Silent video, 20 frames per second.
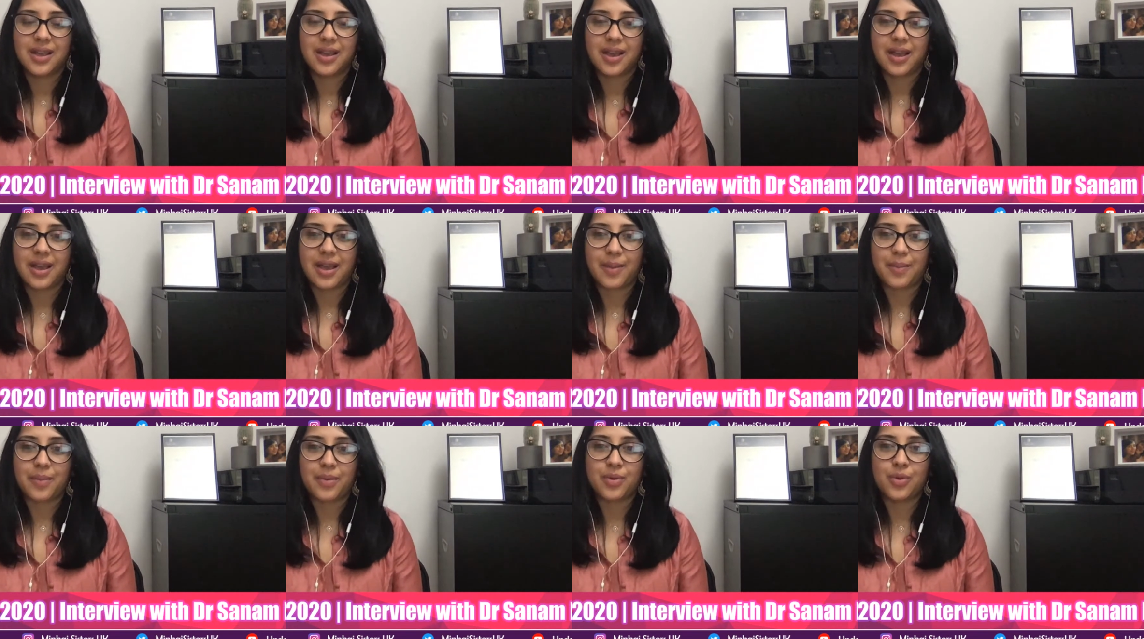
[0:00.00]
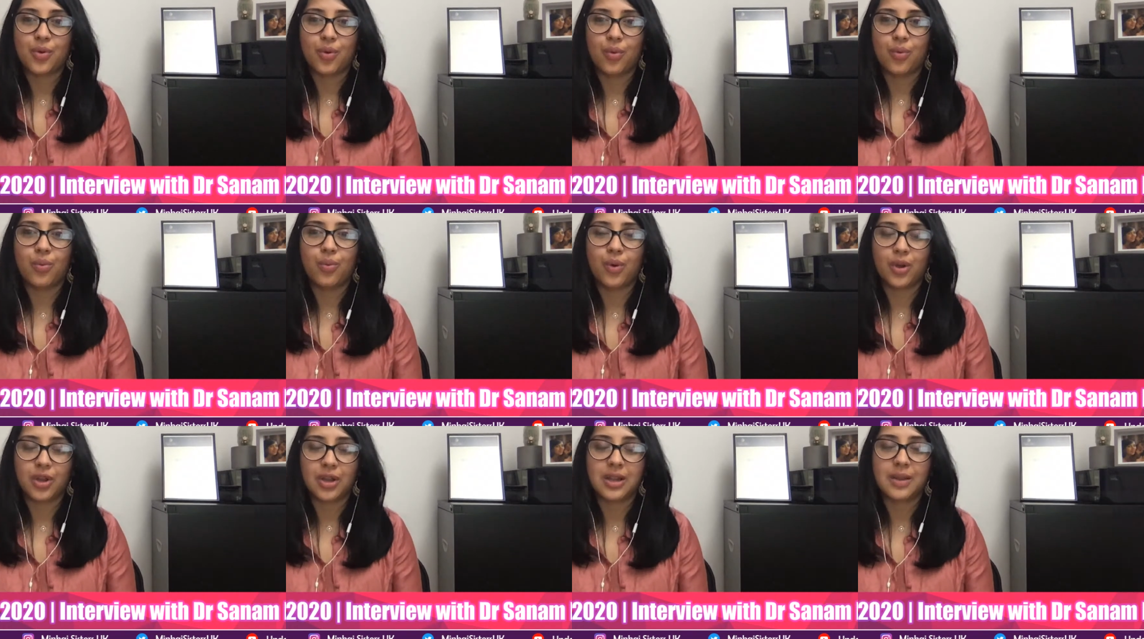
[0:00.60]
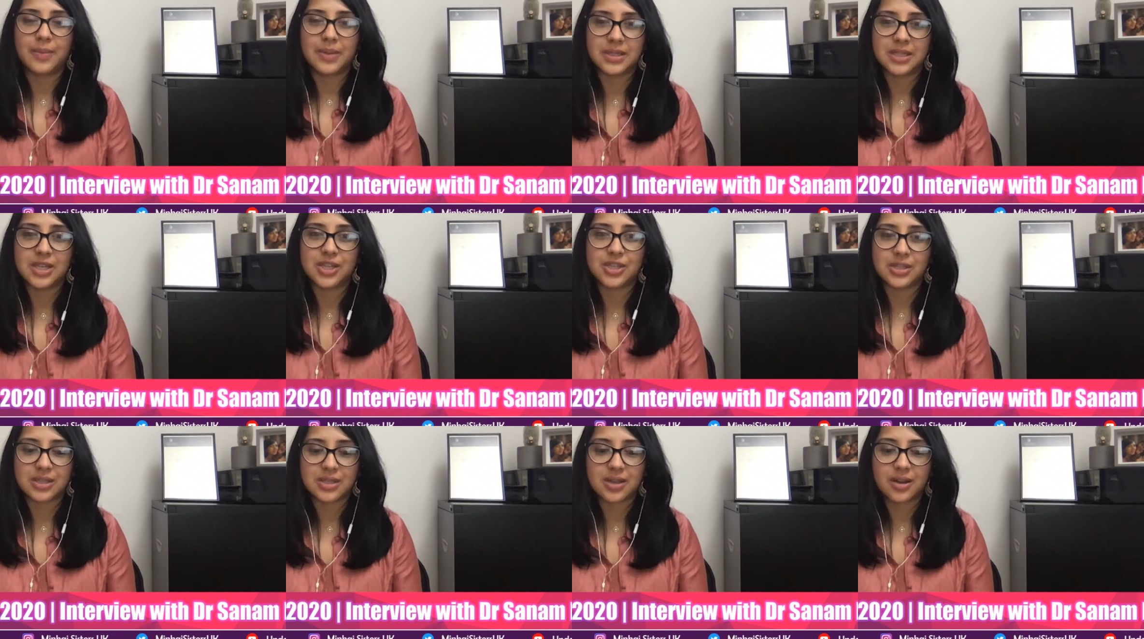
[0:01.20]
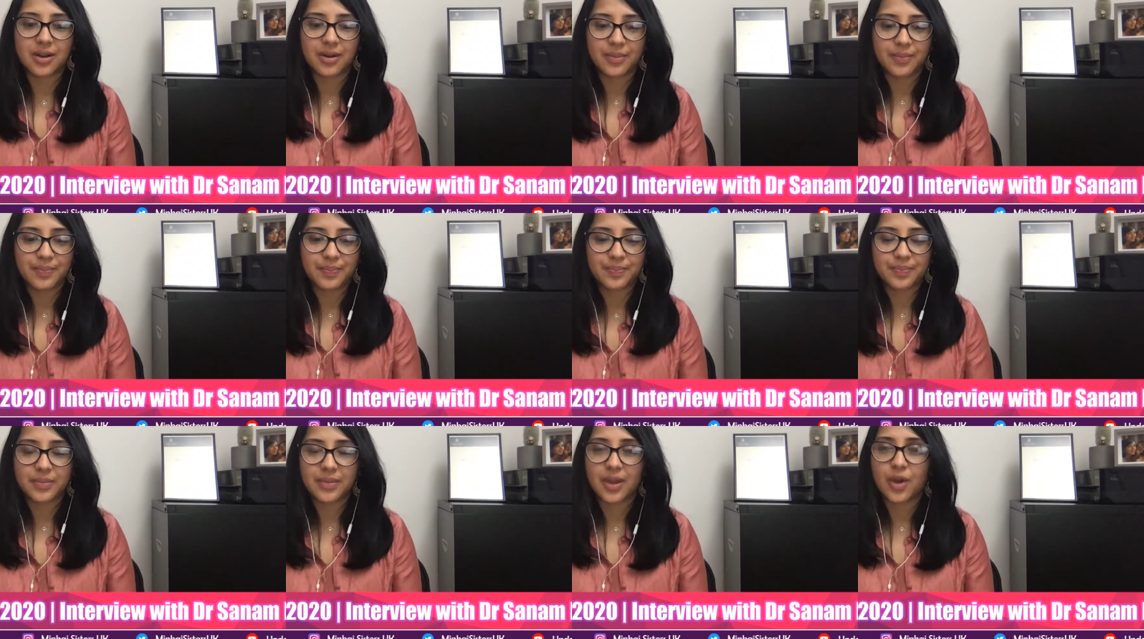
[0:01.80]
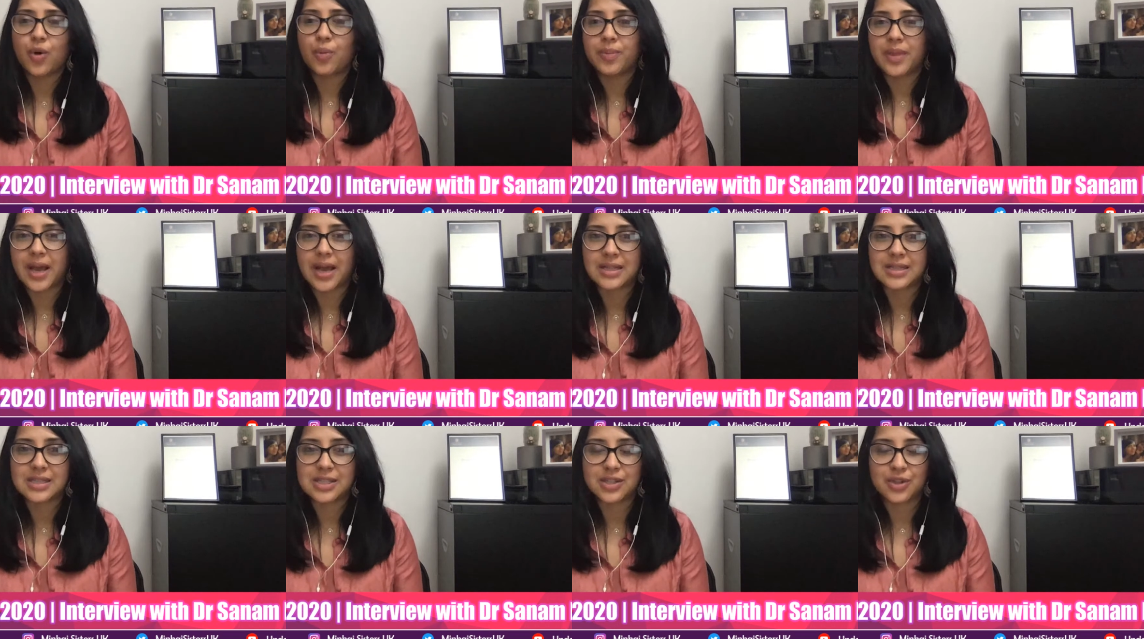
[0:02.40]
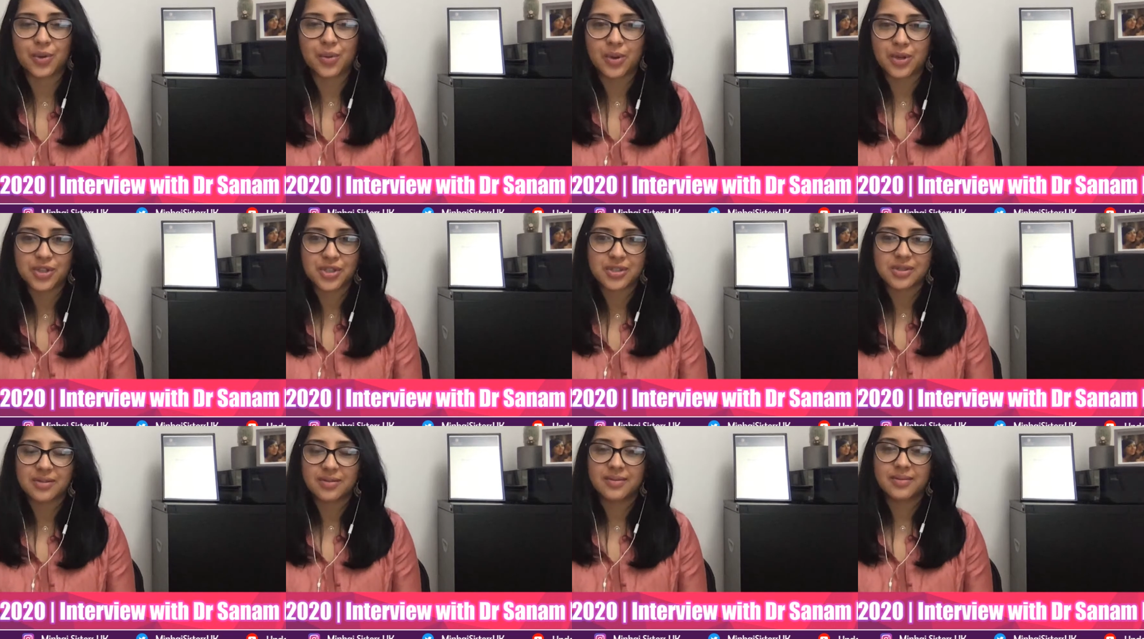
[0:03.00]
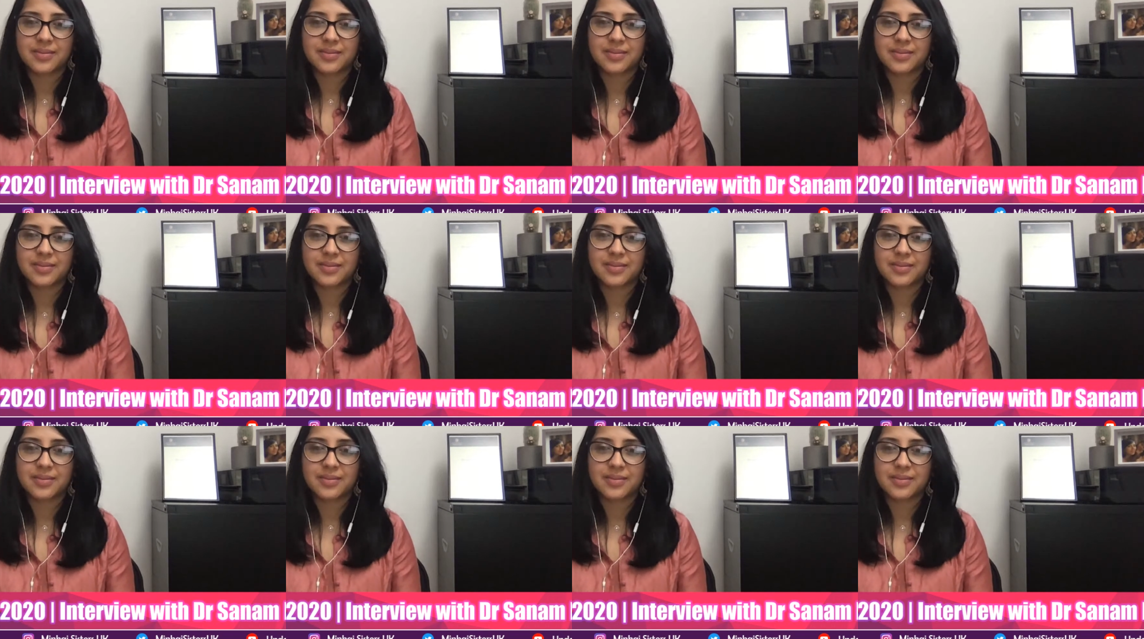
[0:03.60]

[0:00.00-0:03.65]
know what your limitations are. I hope that answers your question.